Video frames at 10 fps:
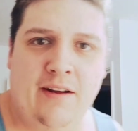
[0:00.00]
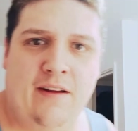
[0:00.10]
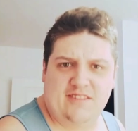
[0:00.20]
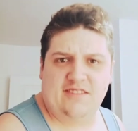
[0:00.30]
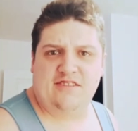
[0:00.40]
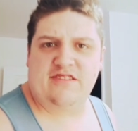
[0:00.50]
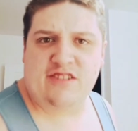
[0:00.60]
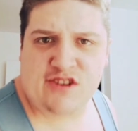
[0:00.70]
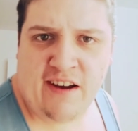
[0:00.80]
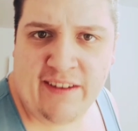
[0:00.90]
This is the
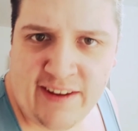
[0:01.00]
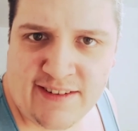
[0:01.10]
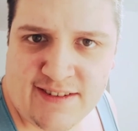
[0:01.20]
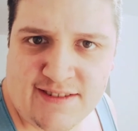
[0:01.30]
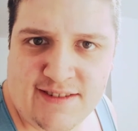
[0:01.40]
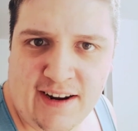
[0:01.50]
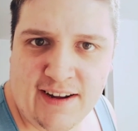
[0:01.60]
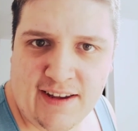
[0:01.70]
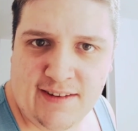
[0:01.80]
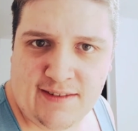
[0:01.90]
Chunky's
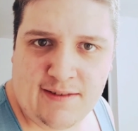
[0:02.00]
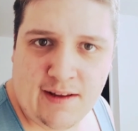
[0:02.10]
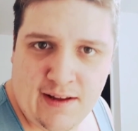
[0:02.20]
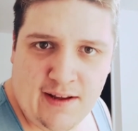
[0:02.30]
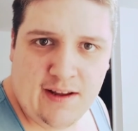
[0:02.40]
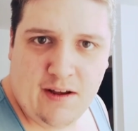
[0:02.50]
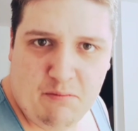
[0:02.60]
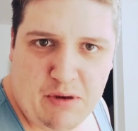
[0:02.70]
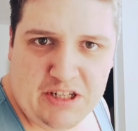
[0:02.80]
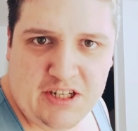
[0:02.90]
Dunkers
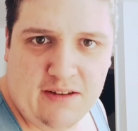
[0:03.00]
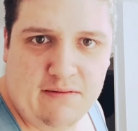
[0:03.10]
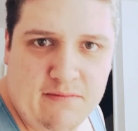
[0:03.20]
budget.